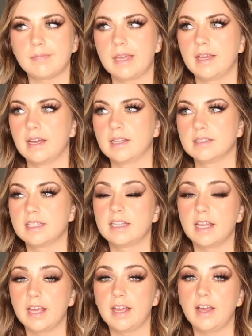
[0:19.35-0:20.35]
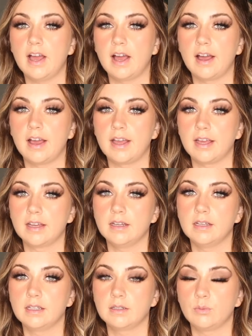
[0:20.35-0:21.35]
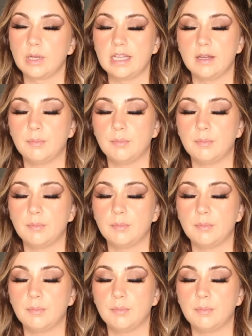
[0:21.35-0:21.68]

And today I went